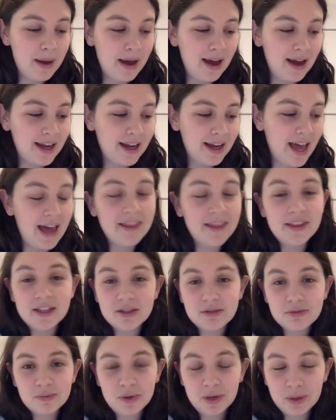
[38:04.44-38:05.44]
again,
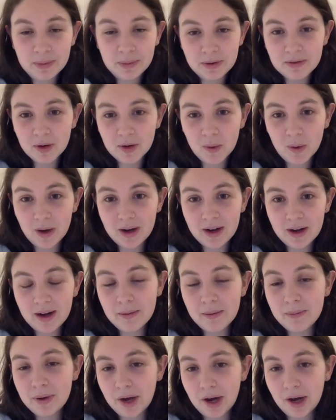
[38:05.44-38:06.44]
this will be recorded
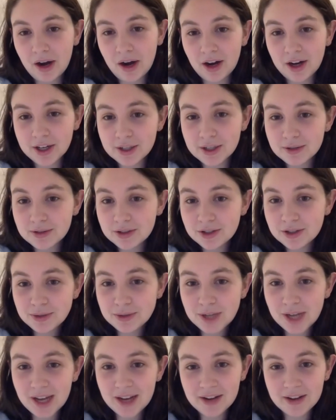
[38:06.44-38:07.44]
and put on our YouTube
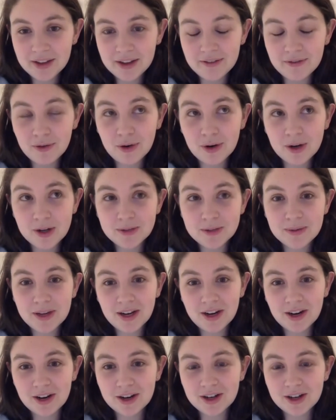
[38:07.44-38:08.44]
channel that, of course, we
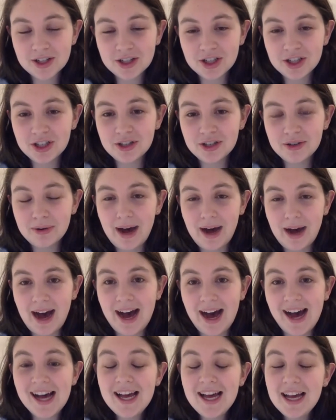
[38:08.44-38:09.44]
encourage you
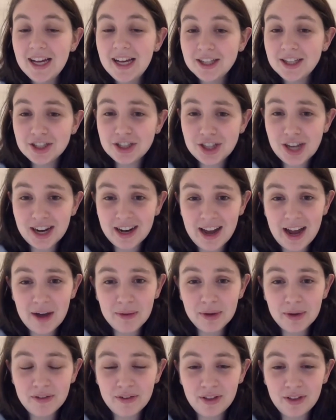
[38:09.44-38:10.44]
to check out.
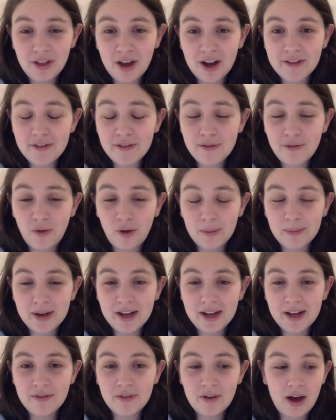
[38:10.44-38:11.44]
We have a lot of
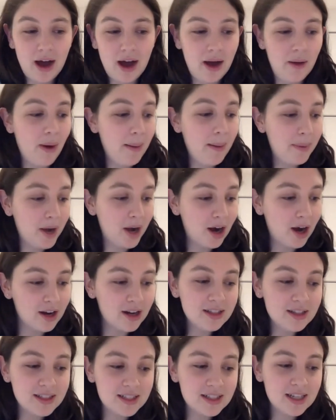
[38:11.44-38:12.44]
informative
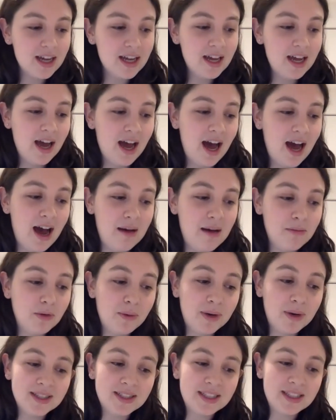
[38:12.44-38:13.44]
webinars.
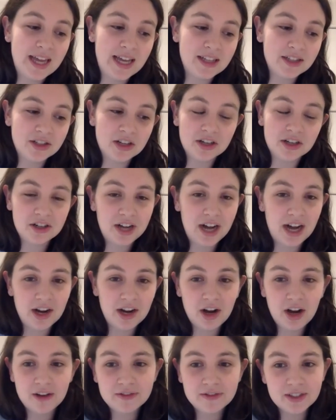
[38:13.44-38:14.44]
Once again, Dr.
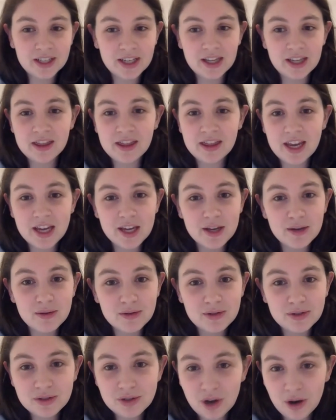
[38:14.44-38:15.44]
Karanofsky, thank you
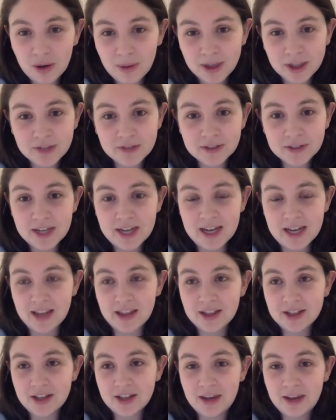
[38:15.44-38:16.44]
so much for taking
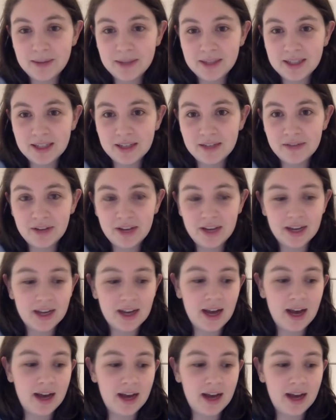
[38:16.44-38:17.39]
the time this evening